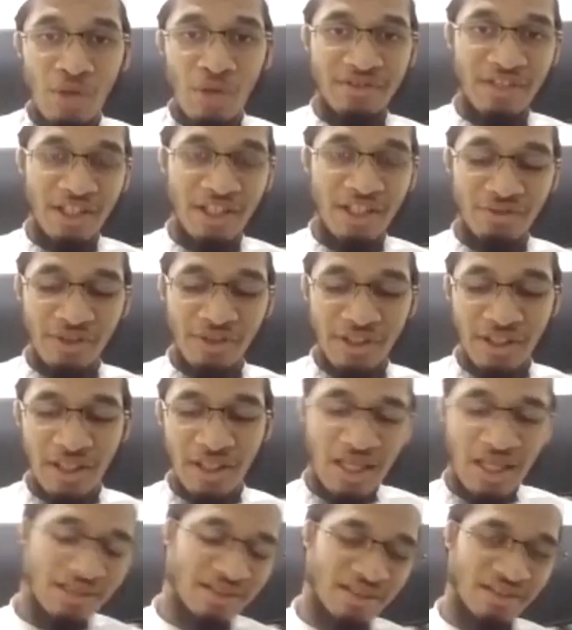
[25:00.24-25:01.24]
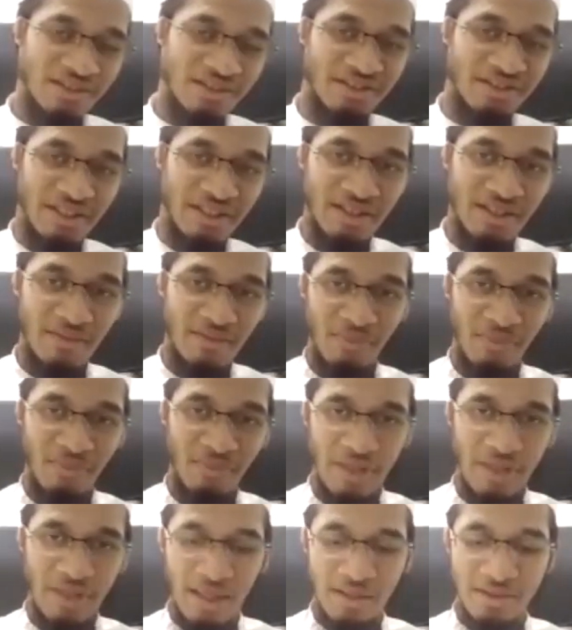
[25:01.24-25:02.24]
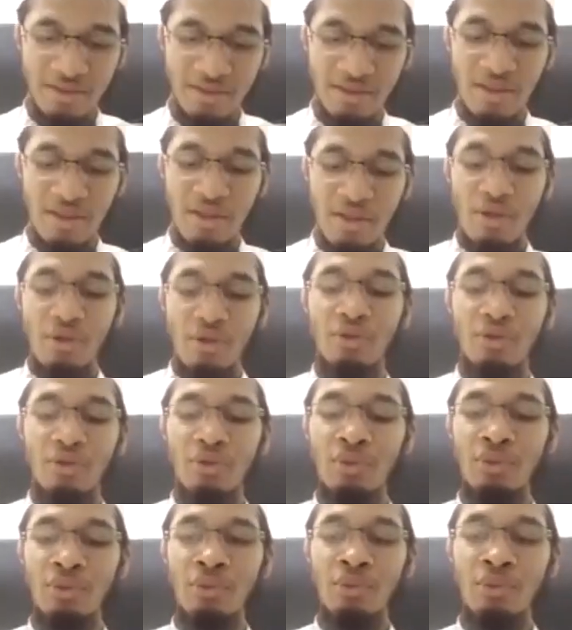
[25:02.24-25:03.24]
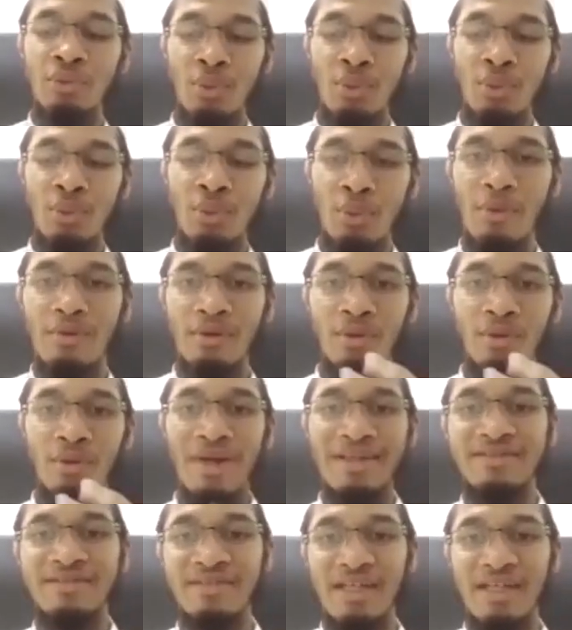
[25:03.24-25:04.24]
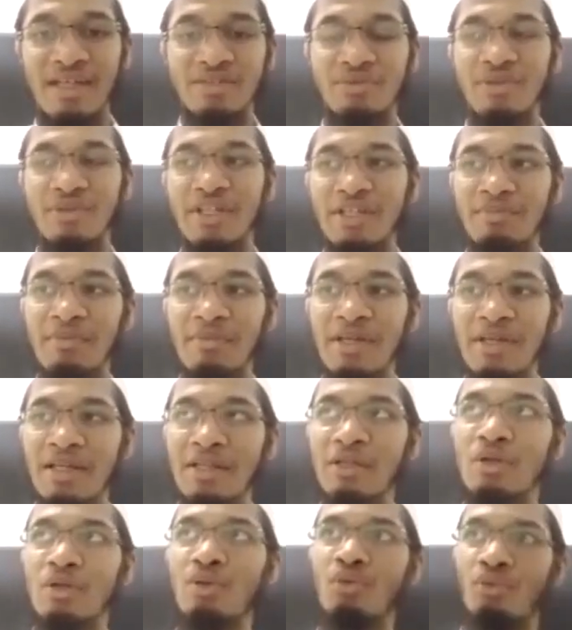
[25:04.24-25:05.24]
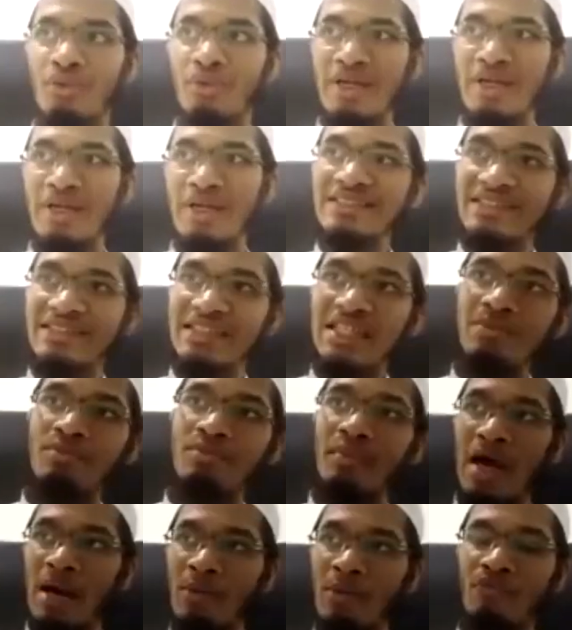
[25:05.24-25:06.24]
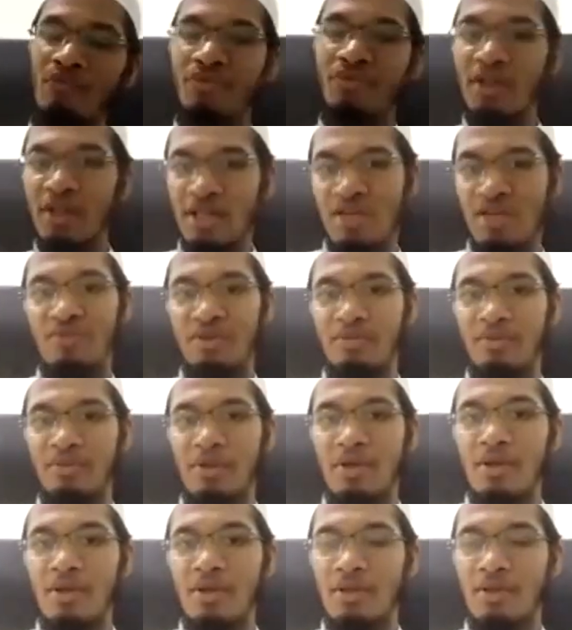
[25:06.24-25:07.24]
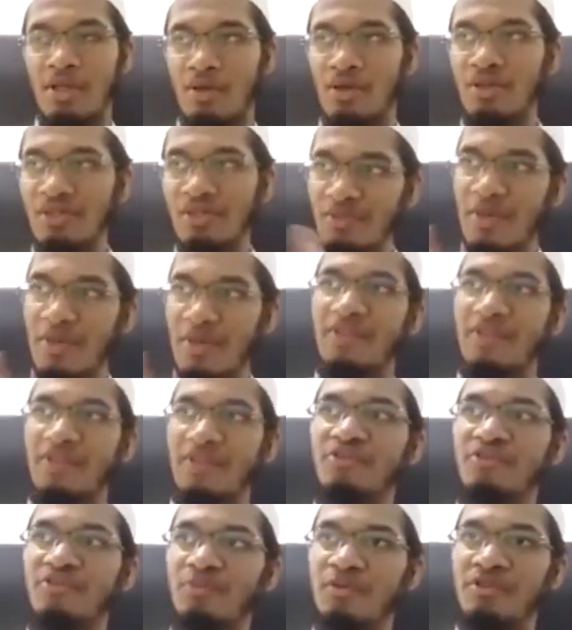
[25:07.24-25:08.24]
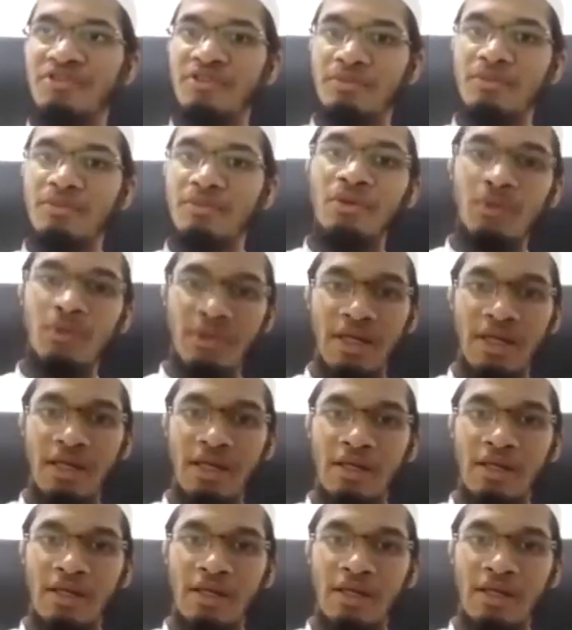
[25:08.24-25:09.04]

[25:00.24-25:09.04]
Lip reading: exaggeration, I had just said that you you know, exaggerate, meaning you raise him above the level. Now he's a pious person. Okay.